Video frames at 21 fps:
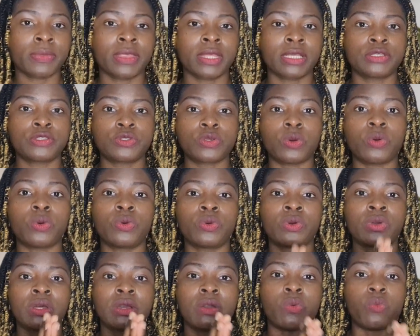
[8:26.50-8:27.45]
So
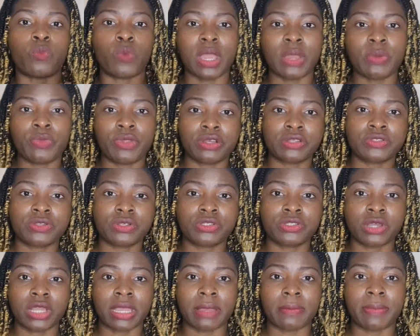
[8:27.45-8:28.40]
when we also
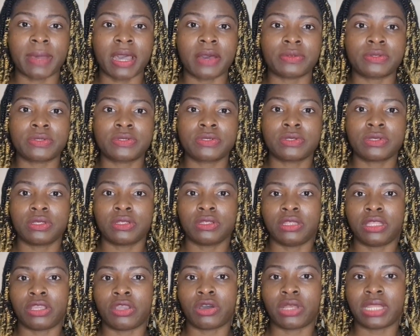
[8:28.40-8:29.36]
talk about
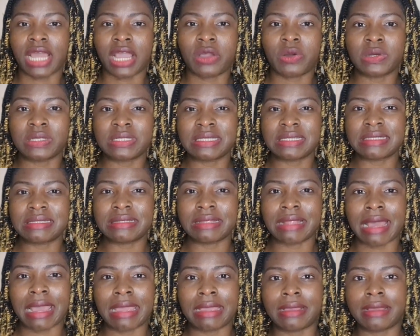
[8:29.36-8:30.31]
the other causes
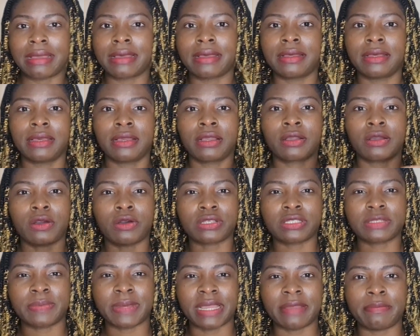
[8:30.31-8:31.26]
like
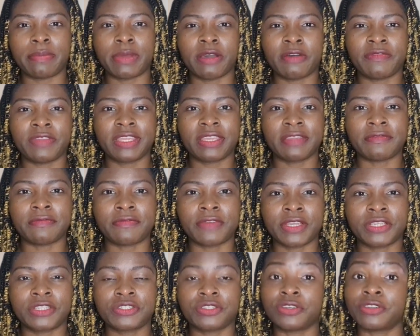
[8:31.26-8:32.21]
caused by pelvic
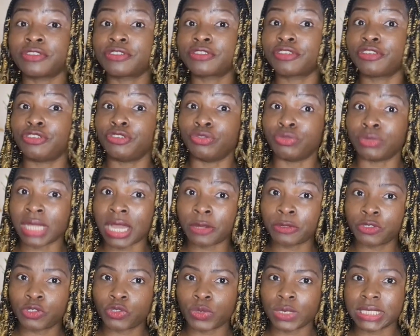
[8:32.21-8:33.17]
infections, you now
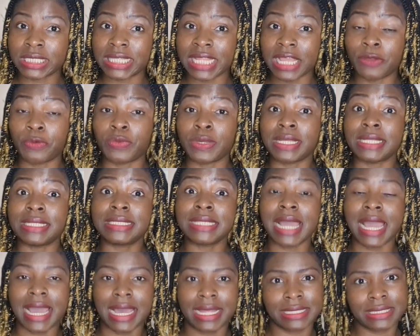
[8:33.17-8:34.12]
treat them with
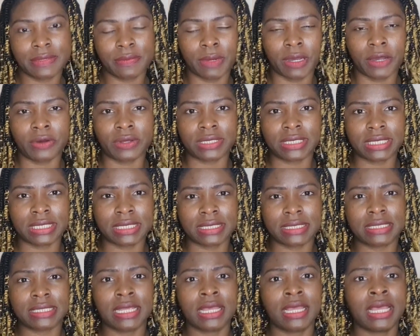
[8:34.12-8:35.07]

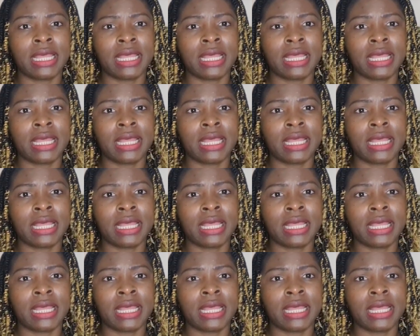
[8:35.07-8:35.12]
antibiotics.